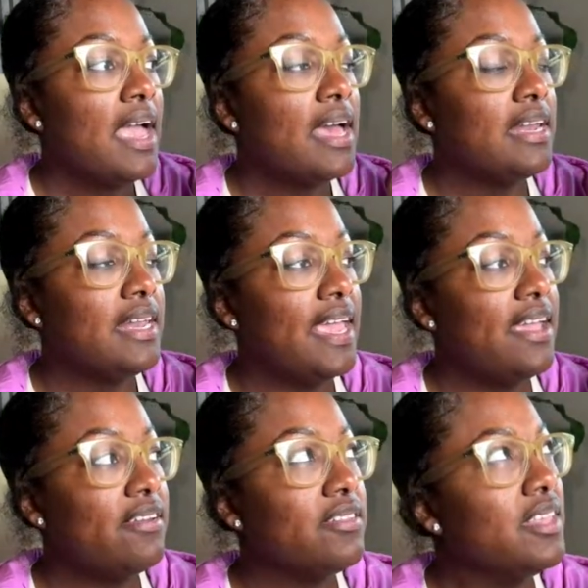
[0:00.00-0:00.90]

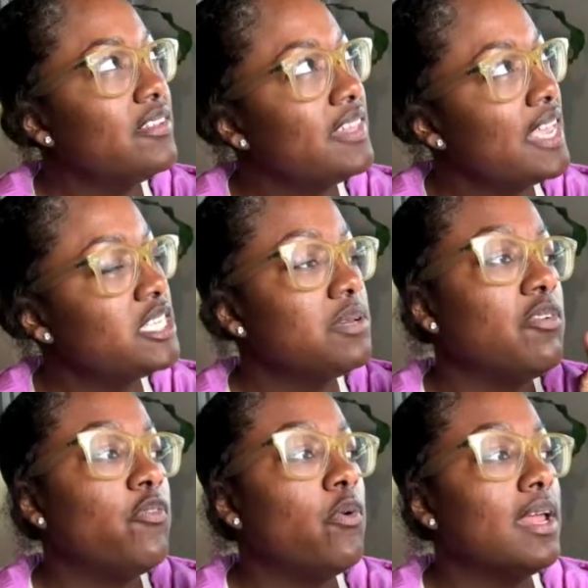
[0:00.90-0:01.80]
The session
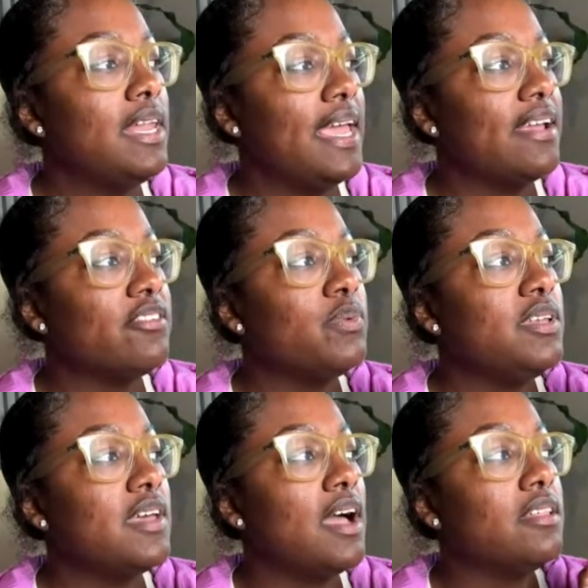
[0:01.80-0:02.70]
before last, we
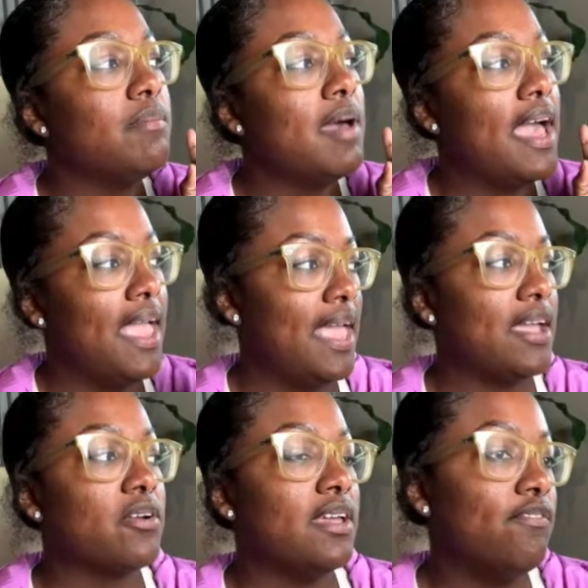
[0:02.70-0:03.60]
talked about
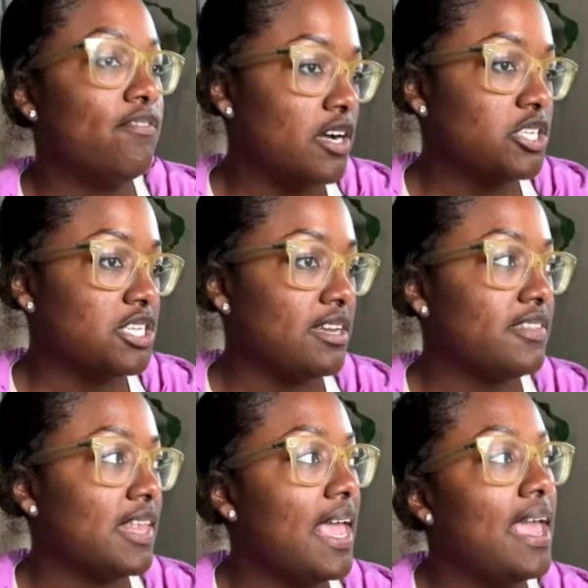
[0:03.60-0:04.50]
aggregate functions,
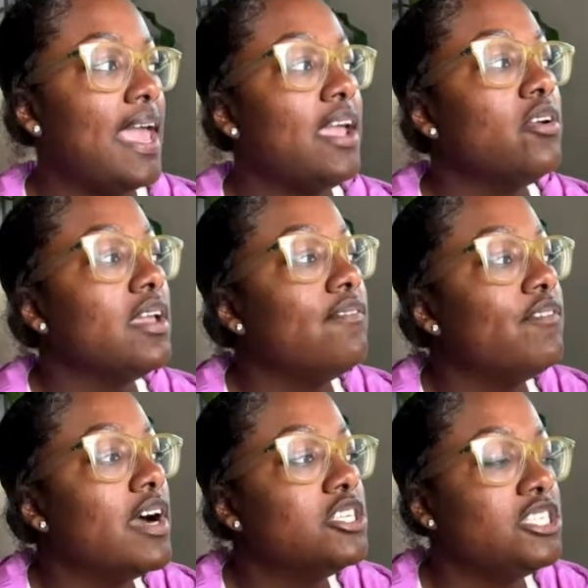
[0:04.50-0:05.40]
and aggregate
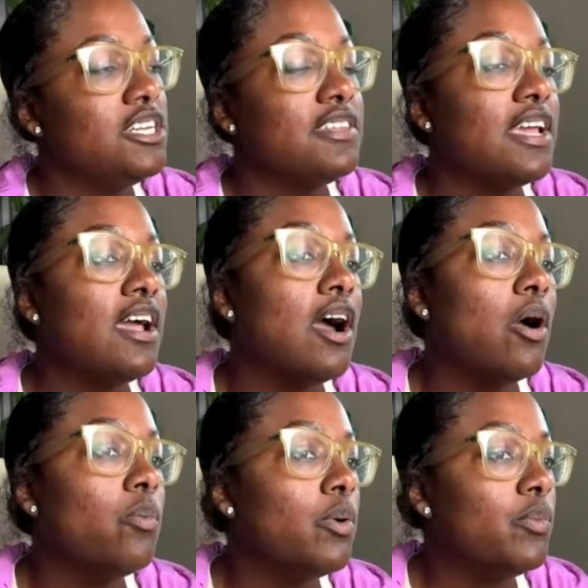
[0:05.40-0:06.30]
functions are
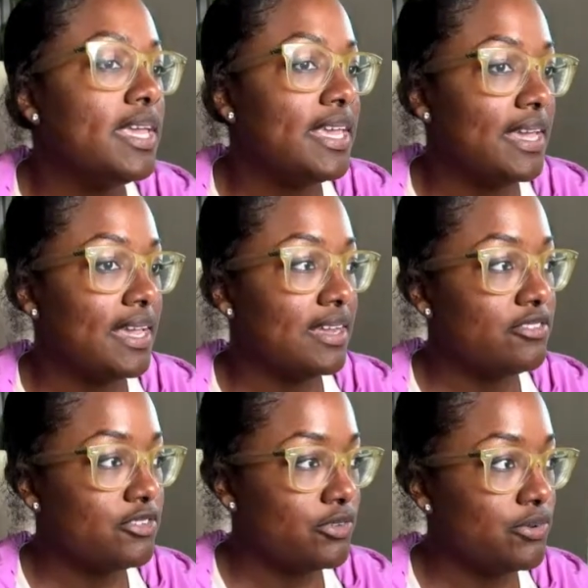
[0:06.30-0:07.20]
when we get
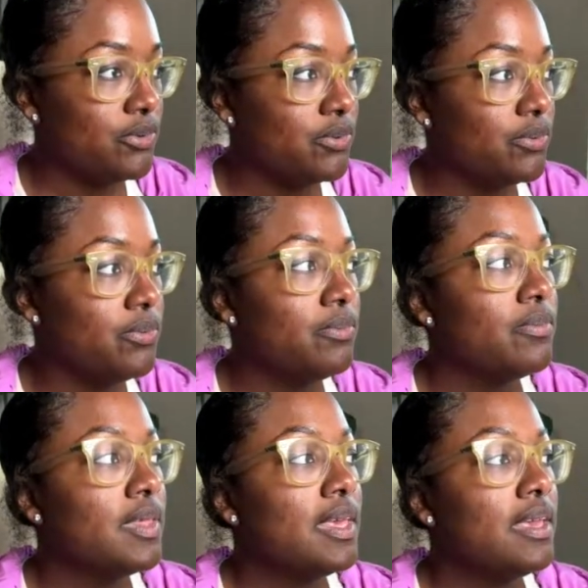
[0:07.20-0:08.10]
into
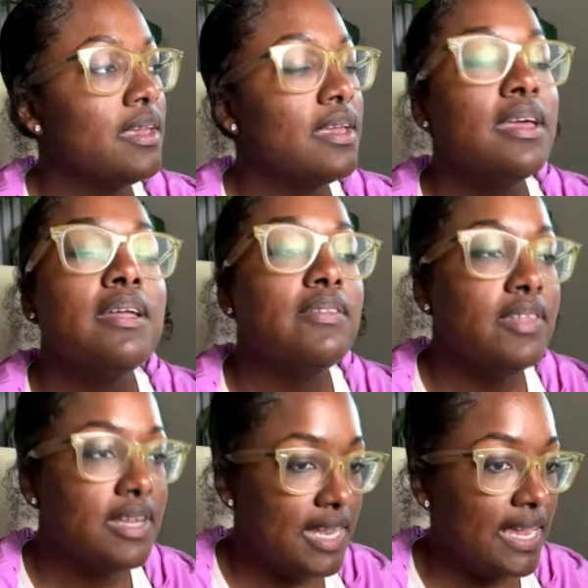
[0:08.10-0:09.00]
the
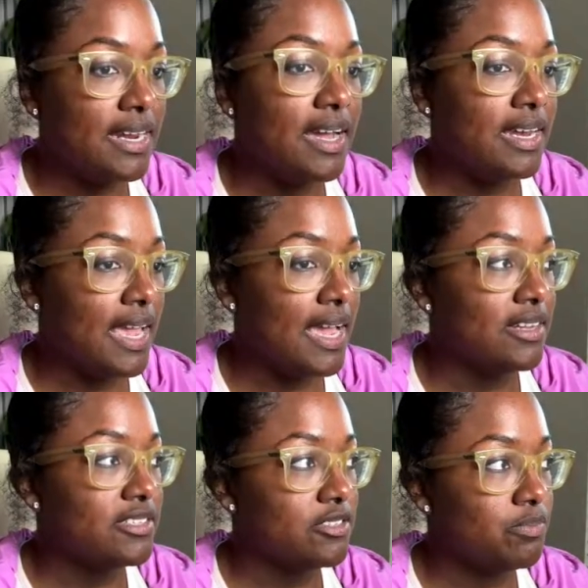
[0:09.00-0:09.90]
data
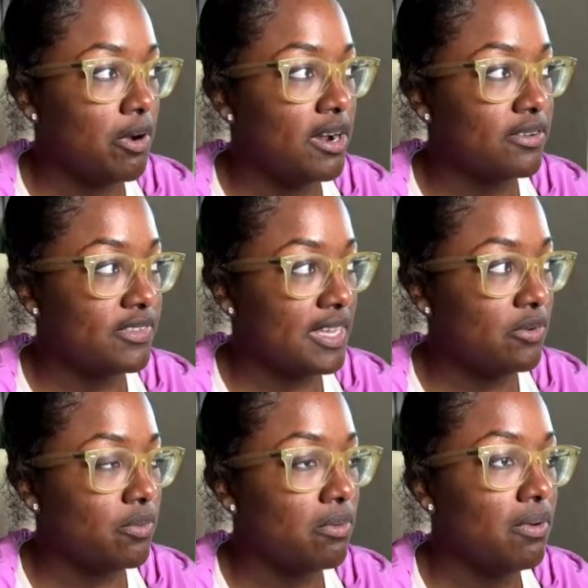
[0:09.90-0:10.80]
analysis part of
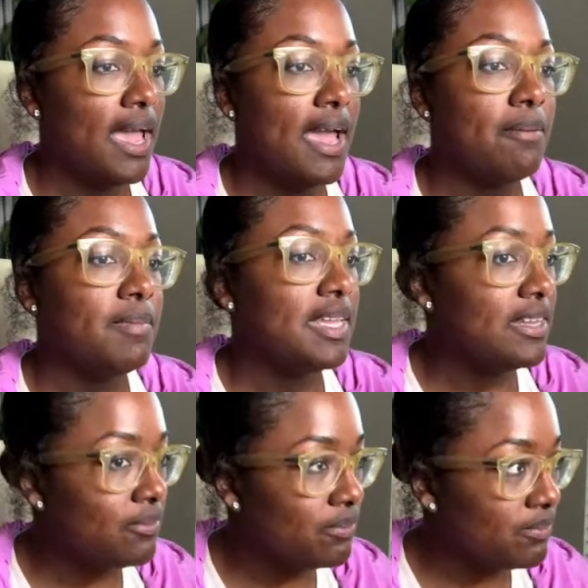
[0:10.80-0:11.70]
SQL. How
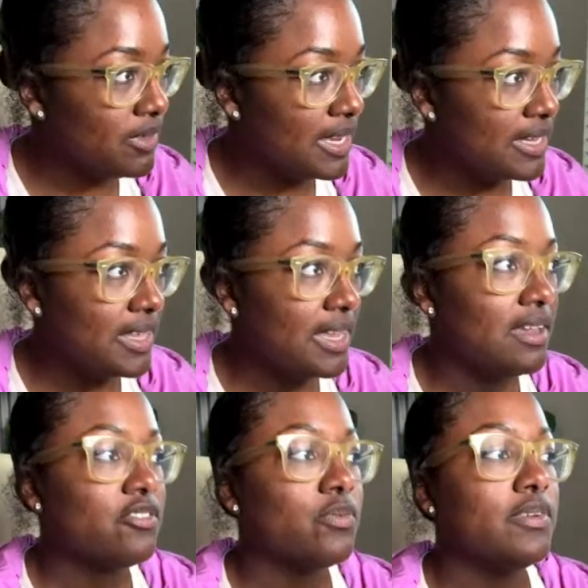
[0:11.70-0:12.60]
many did
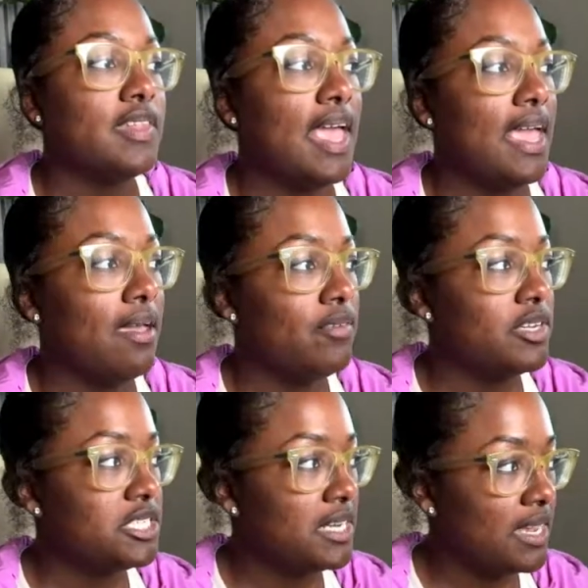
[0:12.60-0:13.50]
this? What's the average
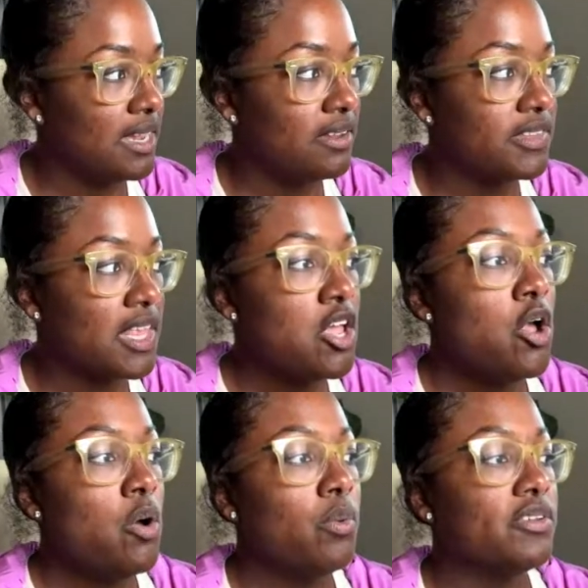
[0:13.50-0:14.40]
of this?
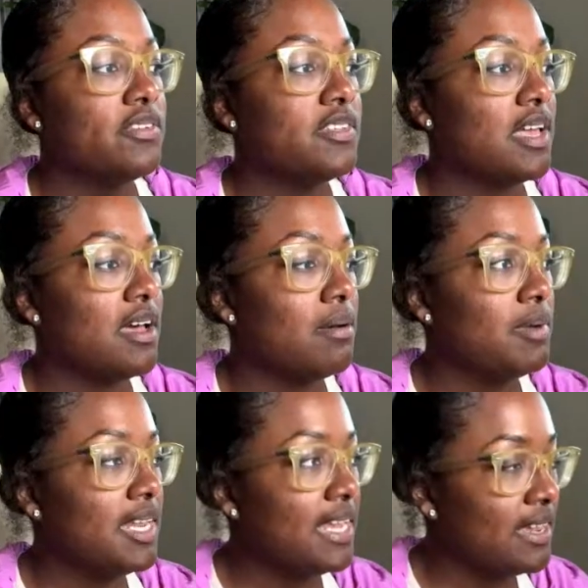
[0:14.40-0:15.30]
What's the sum of
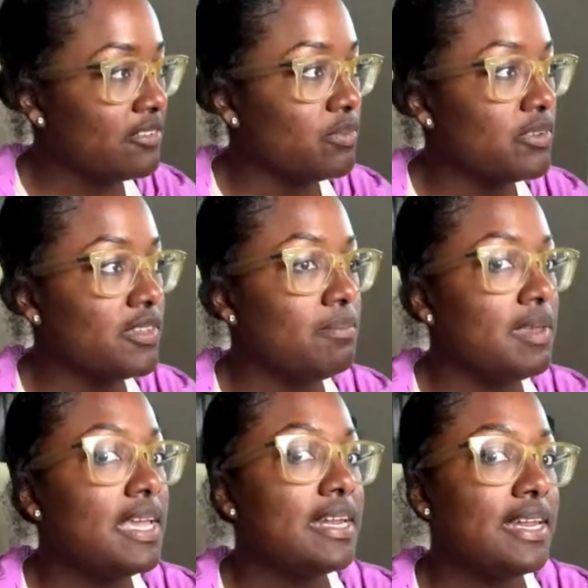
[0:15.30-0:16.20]
this? What's the
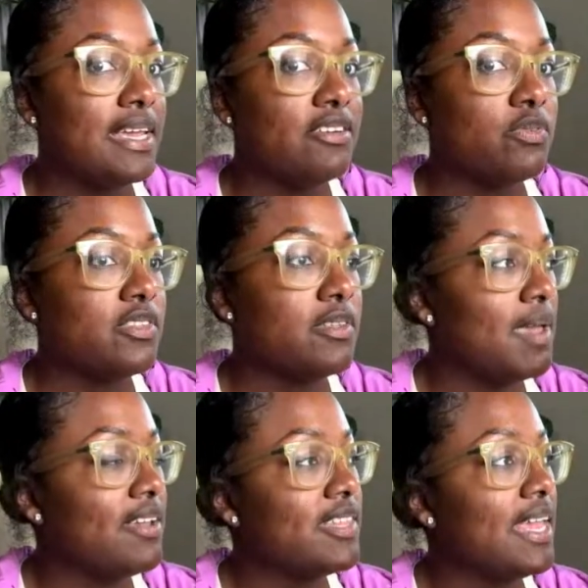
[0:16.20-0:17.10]
min of this? What's the
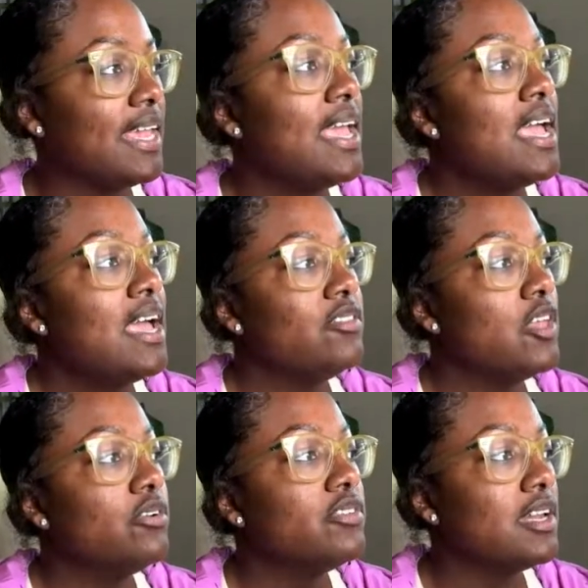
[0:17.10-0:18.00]
max of that?
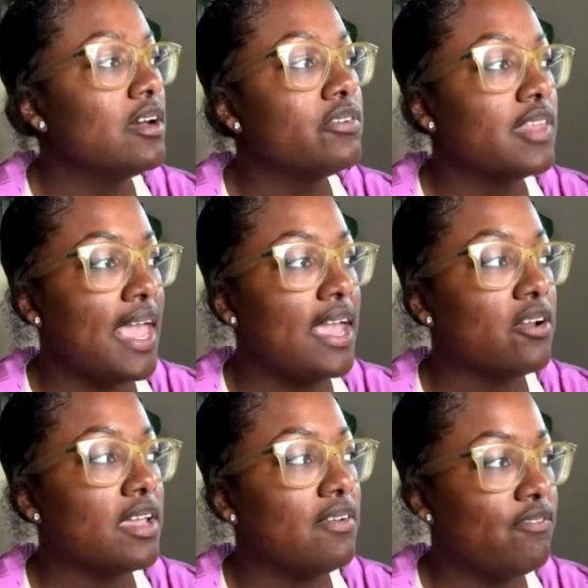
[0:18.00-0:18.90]
Those are those
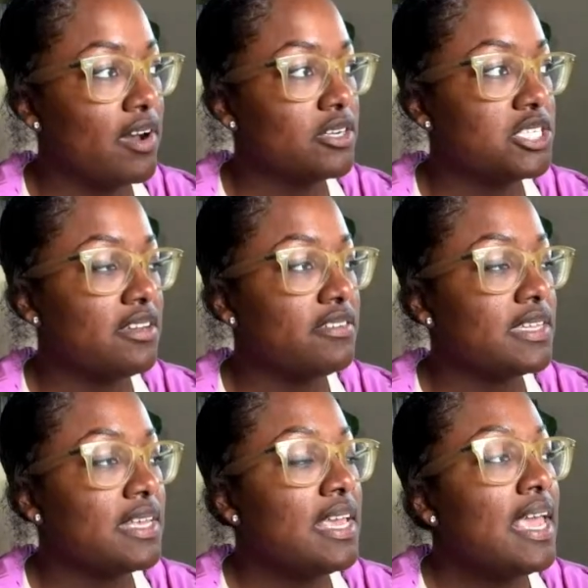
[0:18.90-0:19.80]
aggregate functions.
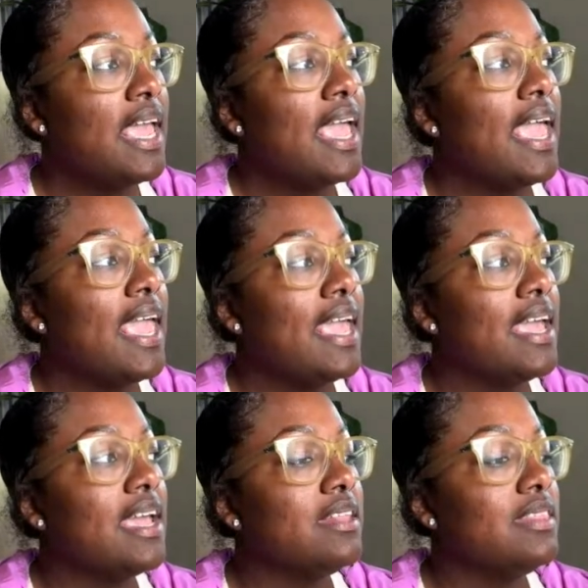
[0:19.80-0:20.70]

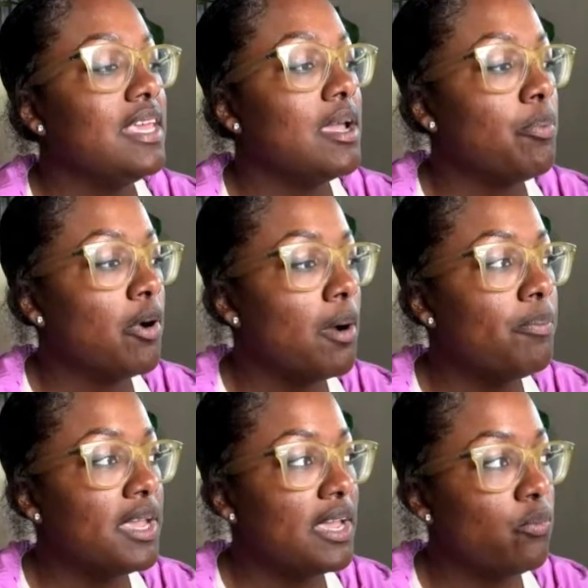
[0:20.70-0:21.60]
And the
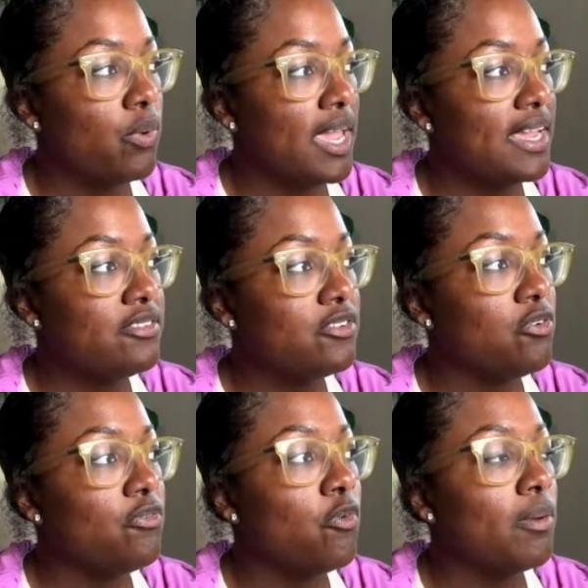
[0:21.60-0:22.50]
appropriate way to
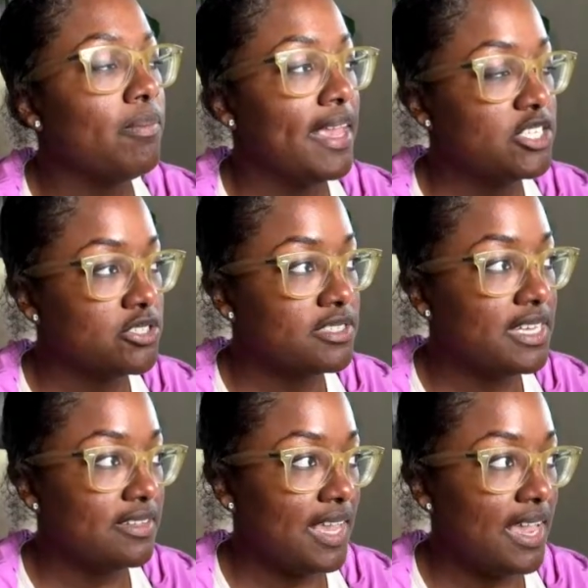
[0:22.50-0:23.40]
format your
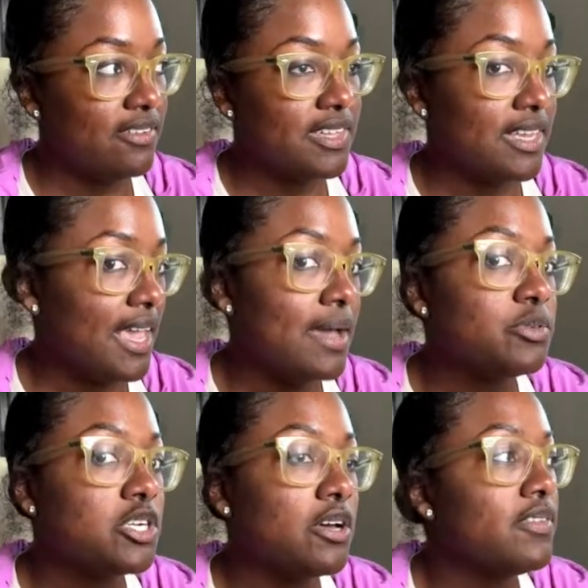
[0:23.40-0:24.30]
syntax to capture
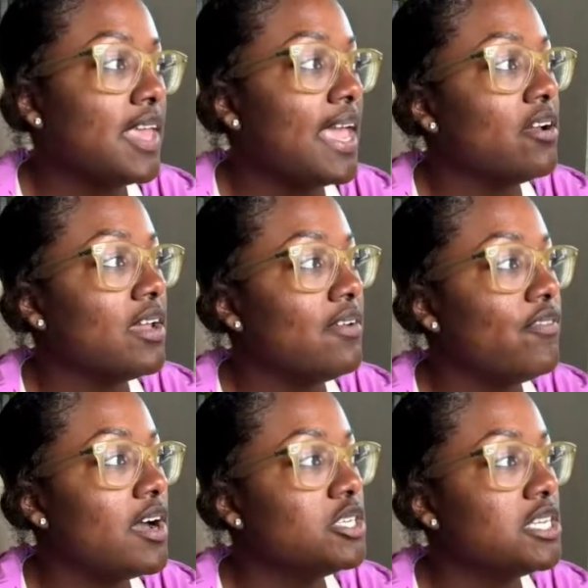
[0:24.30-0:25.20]
those aggregate
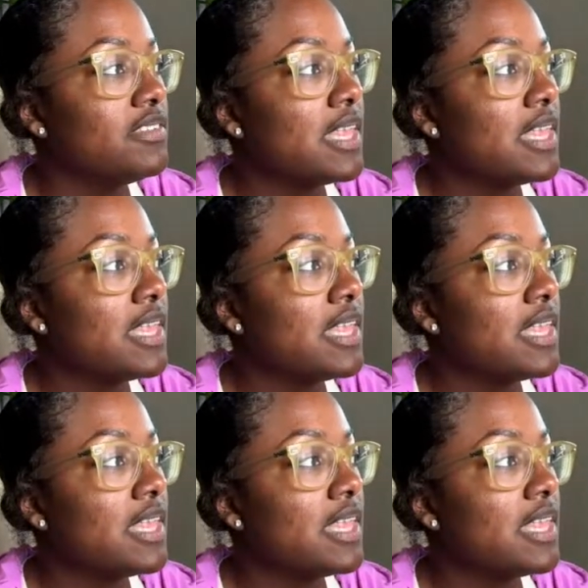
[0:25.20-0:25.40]
functions,